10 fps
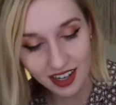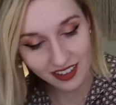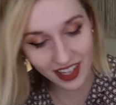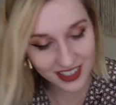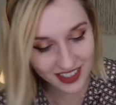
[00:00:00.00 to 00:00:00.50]
now.
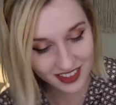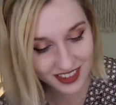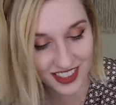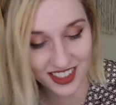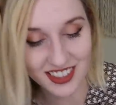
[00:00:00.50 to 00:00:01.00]
That's
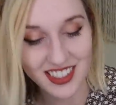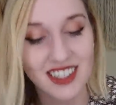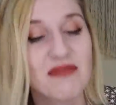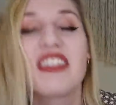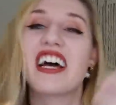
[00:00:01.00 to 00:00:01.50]

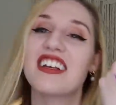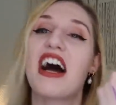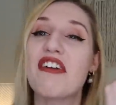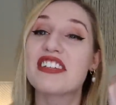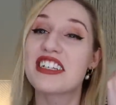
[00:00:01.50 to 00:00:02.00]
disgusting. But that
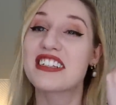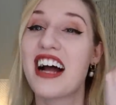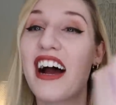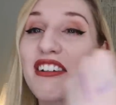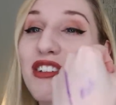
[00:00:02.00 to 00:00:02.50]
obviously is
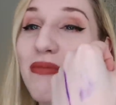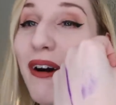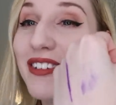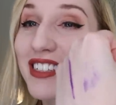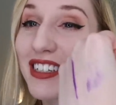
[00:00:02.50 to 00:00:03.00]
not how you're
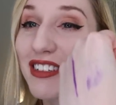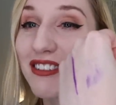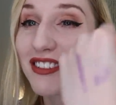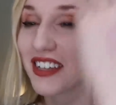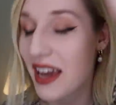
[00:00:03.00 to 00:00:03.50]
supposed to
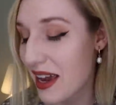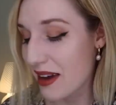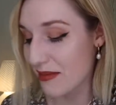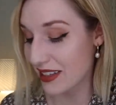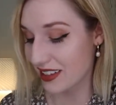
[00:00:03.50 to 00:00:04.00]
use
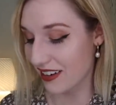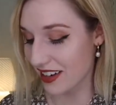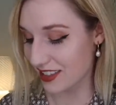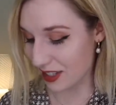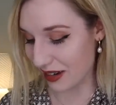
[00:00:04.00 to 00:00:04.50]
a
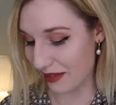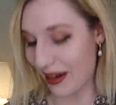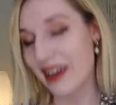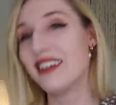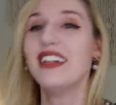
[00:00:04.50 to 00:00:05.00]
mascara. So
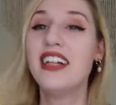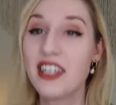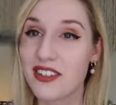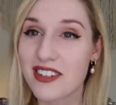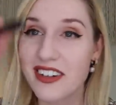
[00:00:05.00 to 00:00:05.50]
anyway,
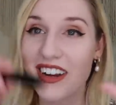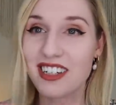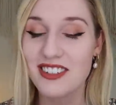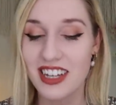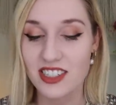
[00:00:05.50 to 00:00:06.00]
use it on your
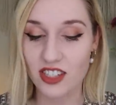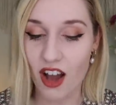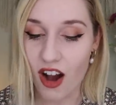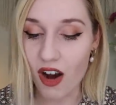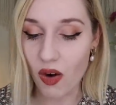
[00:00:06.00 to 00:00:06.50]
actual lashes.
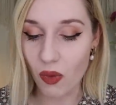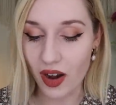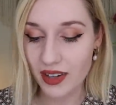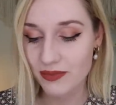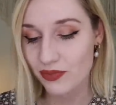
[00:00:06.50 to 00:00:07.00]

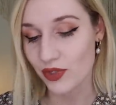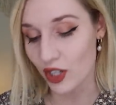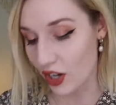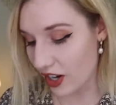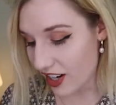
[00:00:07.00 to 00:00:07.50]
Oh,
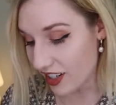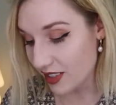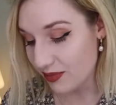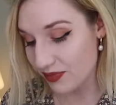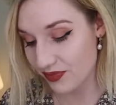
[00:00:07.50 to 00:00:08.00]

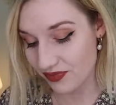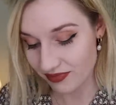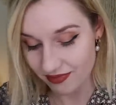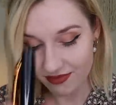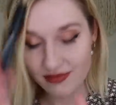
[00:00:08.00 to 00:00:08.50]
y'all.
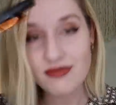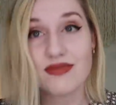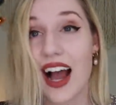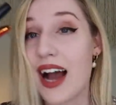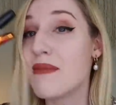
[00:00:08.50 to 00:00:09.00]

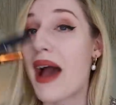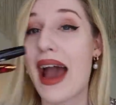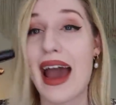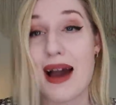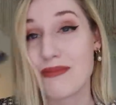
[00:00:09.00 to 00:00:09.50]
I'm a
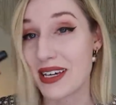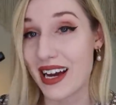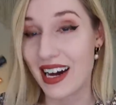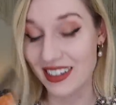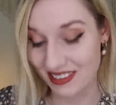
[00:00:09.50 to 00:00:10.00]
happy
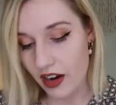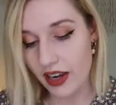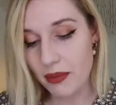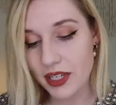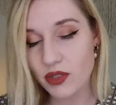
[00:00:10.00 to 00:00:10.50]
gal. All right,
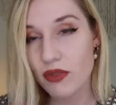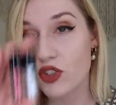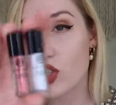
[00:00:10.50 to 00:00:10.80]
up next we have